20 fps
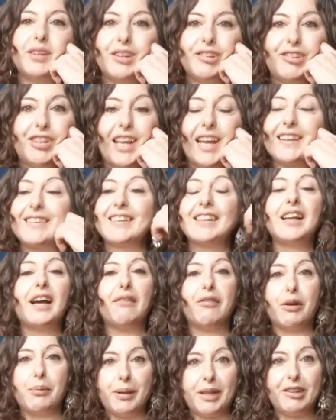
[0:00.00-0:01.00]
She has a
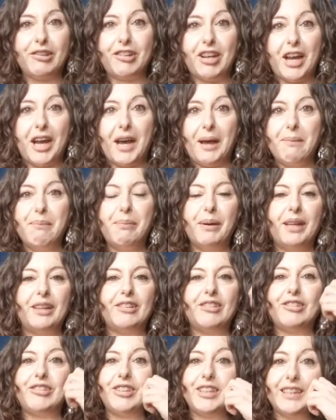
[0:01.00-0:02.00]
government job,
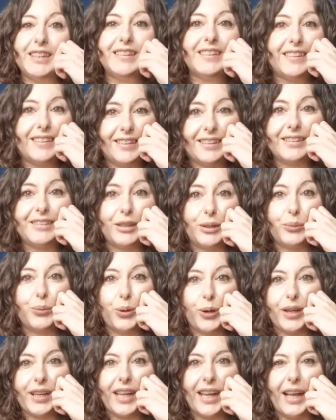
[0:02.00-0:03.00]
but she's still
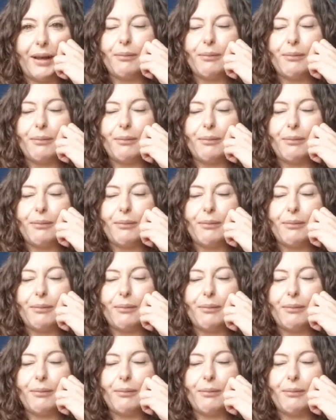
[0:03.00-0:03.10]
working.